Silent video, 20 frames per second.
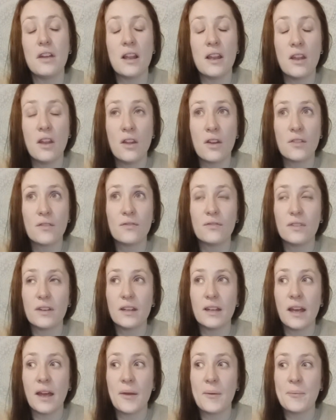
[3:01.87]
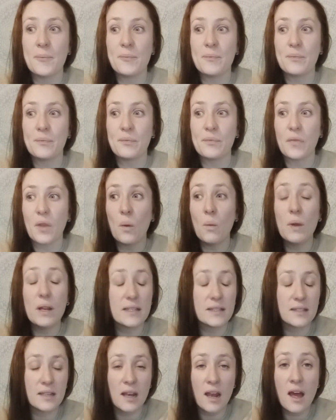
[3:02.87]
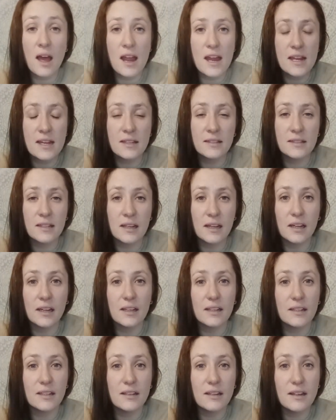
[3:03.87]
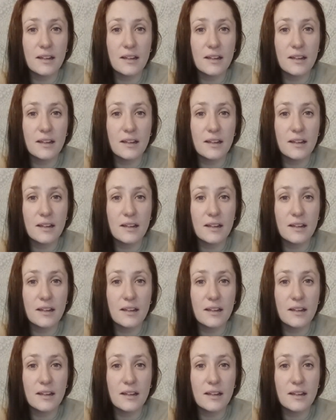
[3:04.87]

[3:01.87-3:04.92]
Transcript: a lot of um, well, it's the line, isn't it?